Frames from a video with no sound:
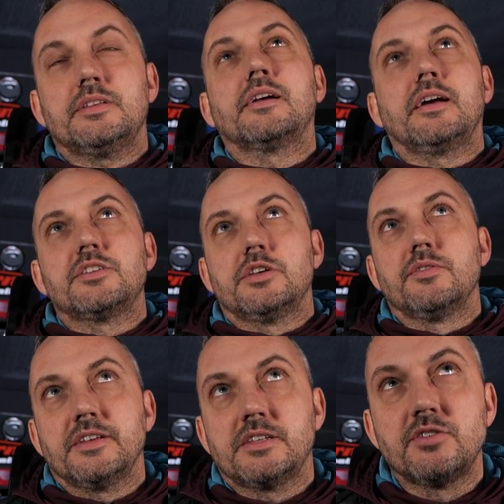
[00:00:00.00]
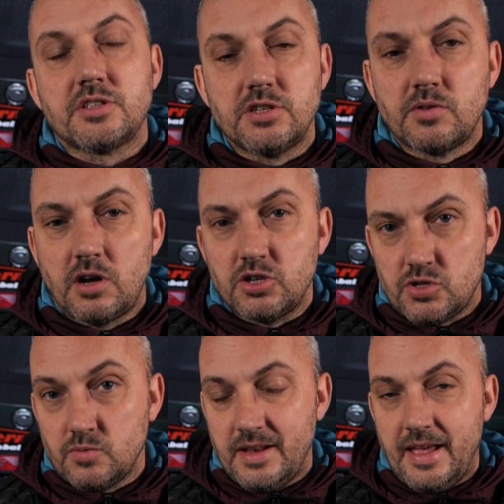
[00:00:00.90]
okay, there's two things. He goes to
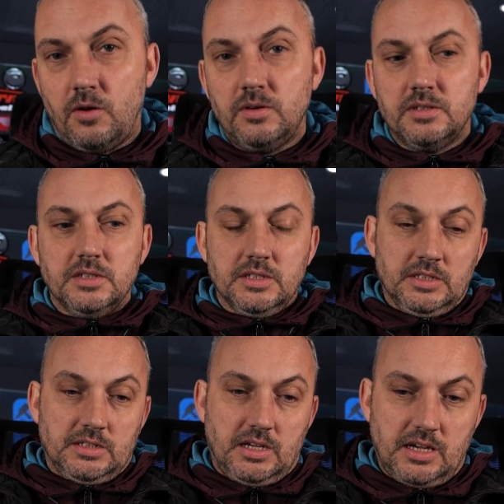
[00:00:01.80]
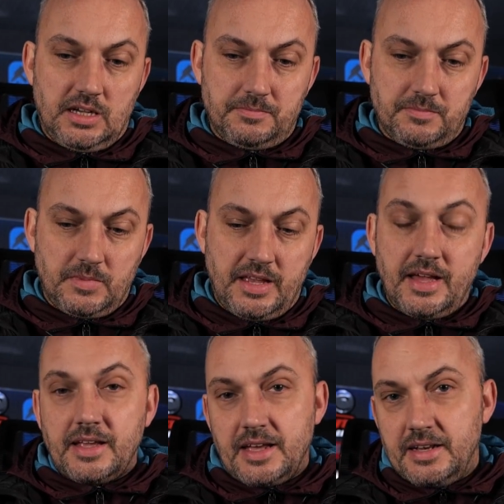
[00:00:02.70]
Newcastle now, um, he
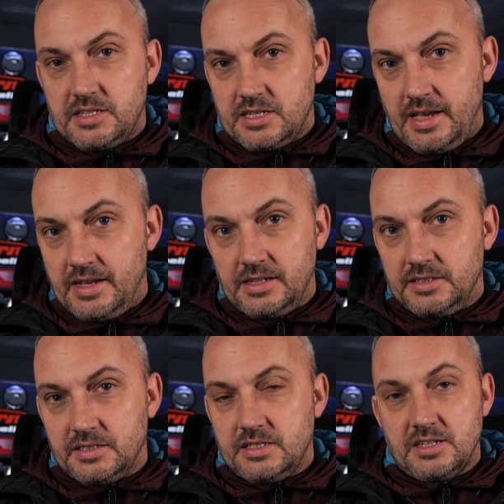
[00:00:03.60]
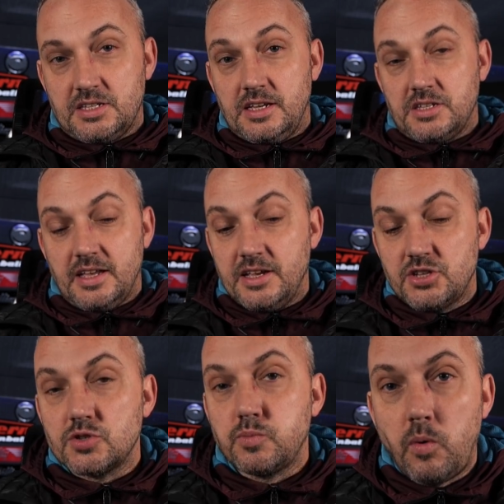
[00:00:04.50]
ain't getting into England this season. He
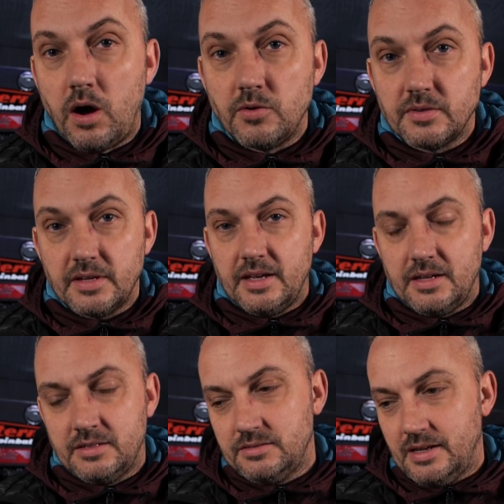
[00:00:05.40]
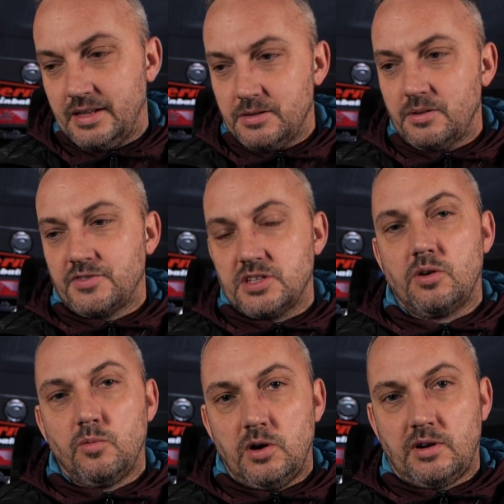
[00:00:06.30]
just won't. And then obviously you've
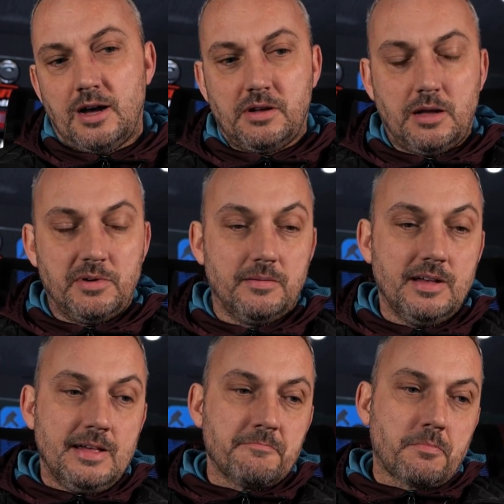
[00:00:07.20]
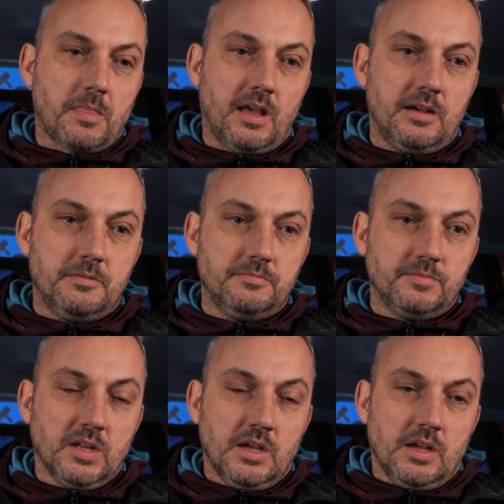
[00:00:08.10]
got a World Cup coming up.
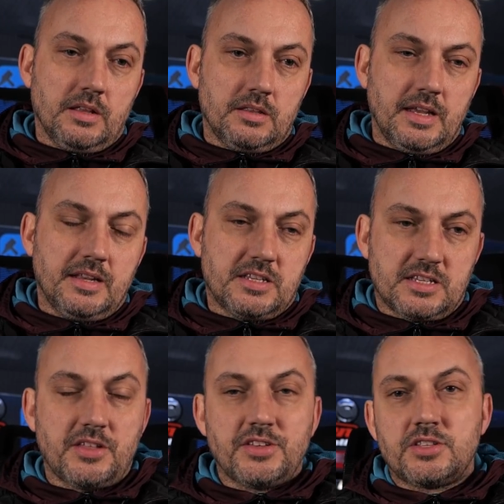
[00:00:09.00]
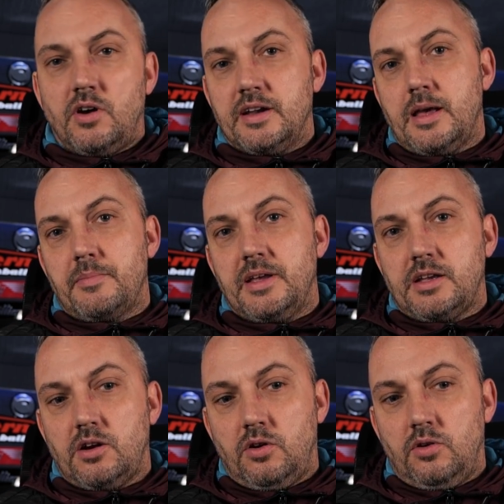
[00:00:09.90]
Um, then there's this other
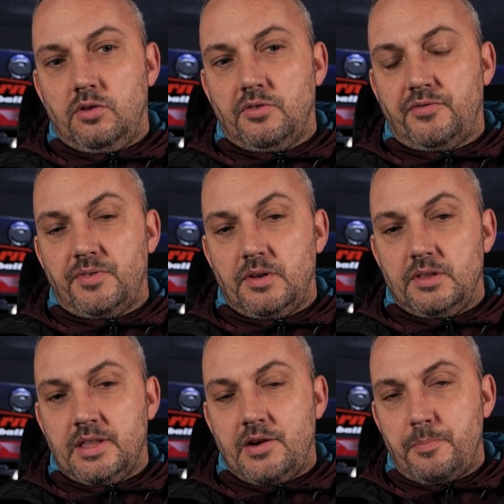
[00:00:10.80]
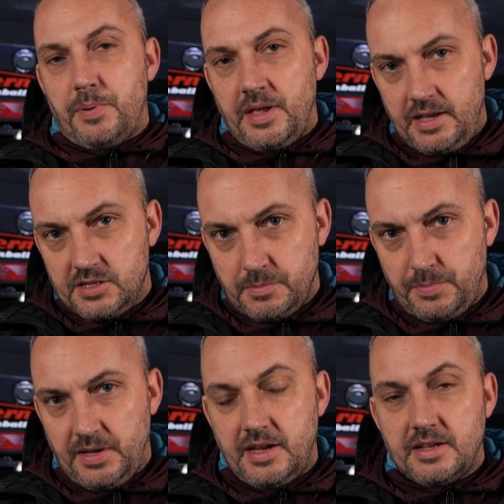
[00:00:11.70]
dynamic of there appear to
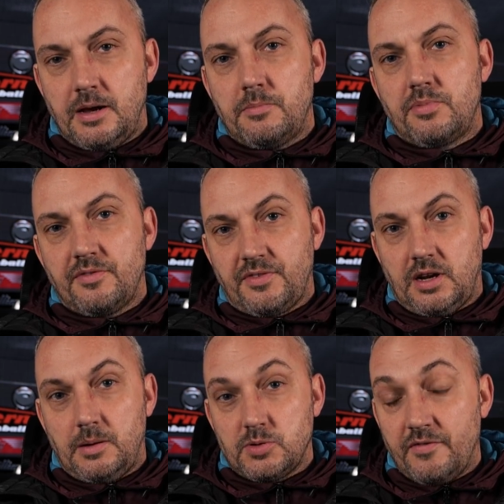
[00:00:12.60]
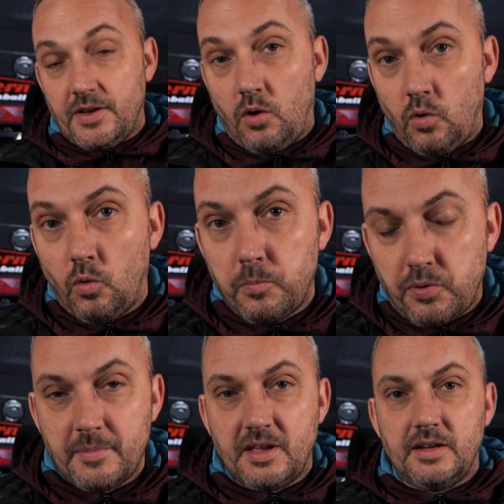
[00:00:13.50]
be a number of clubs, all
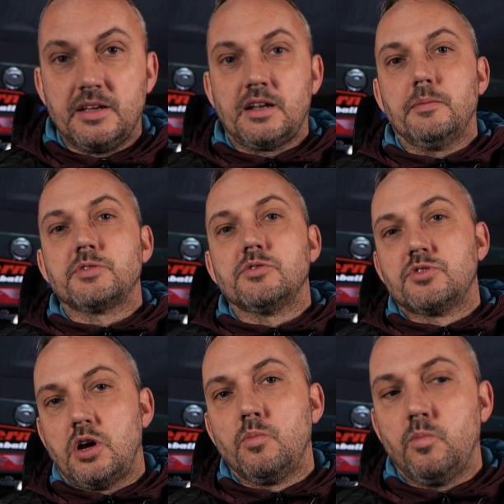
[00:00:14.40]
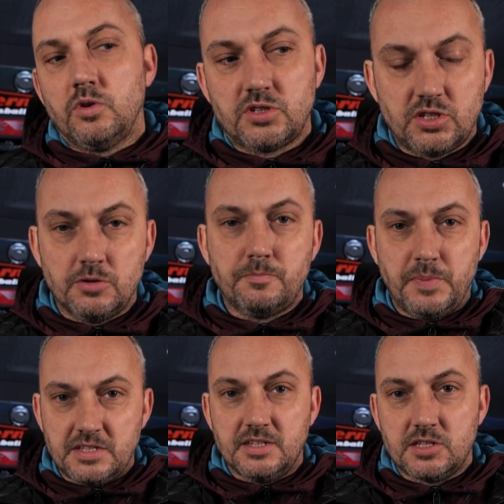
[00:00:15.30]
Premier League clubs, who don't want to do
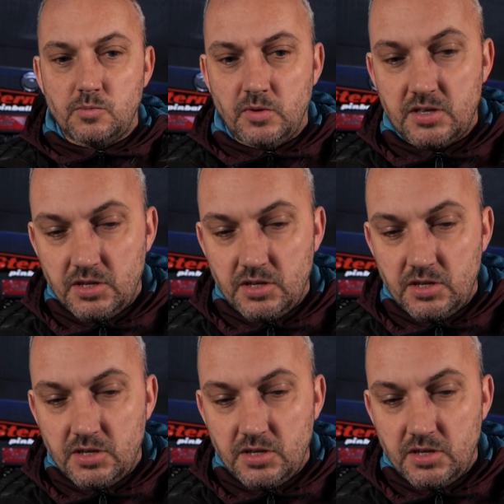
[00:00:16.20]
business with